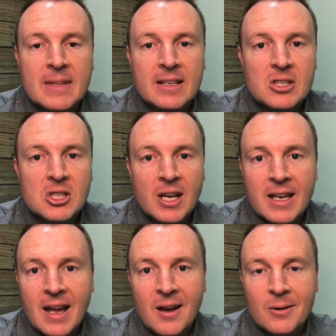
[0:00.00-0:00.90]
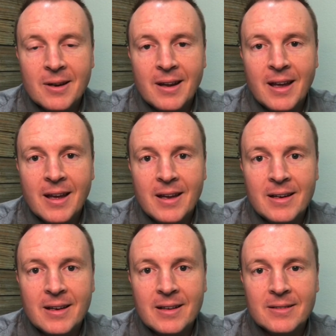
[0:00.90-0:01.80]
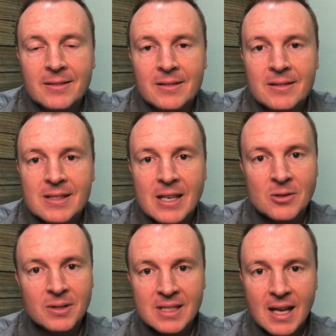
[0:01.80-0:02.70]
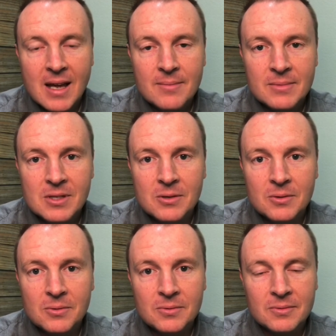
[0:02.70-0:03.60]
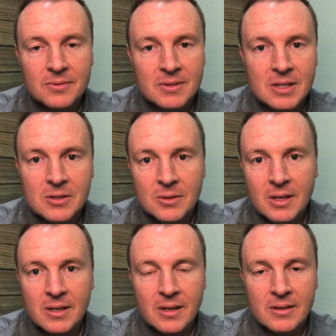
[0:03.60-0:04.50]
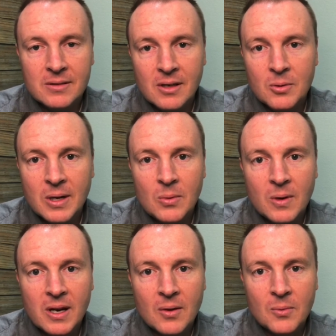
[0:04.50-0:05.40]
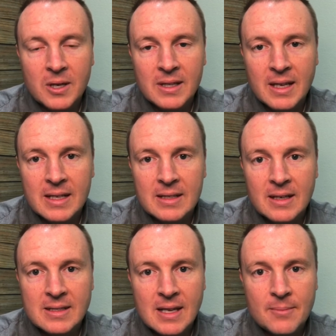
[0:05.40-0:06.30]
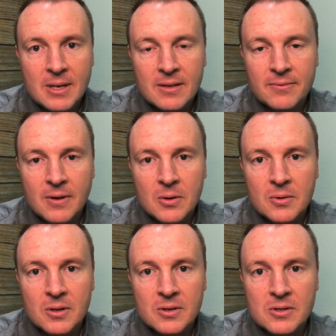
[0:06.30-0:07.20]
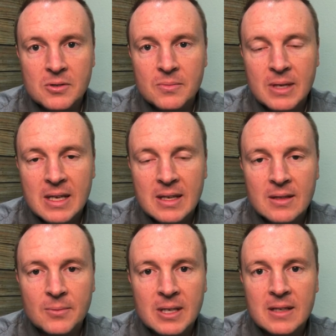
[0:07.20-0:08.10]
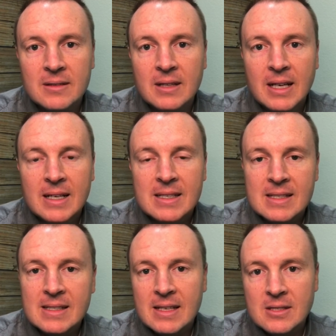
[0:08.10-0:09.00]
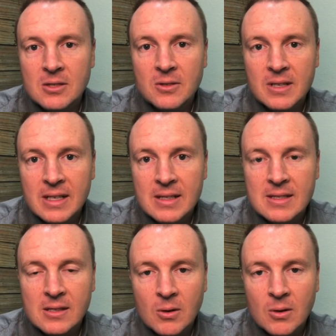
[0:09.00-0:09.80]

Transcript: Check it out and schedule a time to do a quick one-on-one, like a 10-minute phone or a Zoom meeting that we can discuss your needs and your